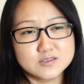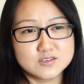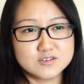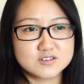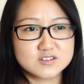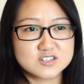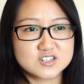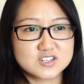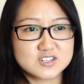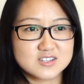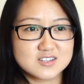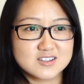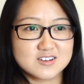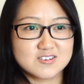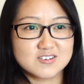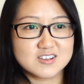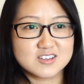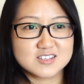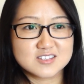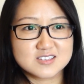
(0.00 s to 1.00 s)
You could just
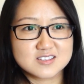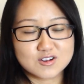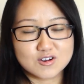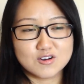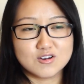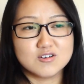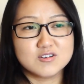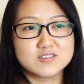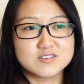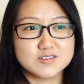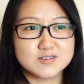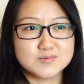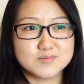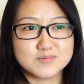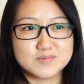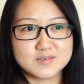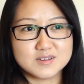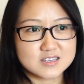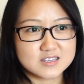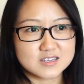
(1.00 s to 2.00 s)
literally call
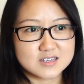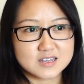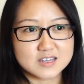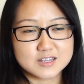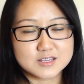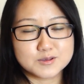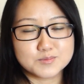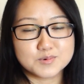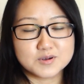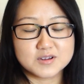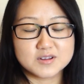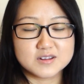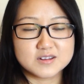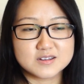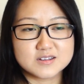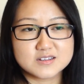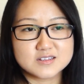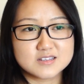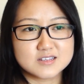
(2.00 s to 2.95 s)
them and you hit the button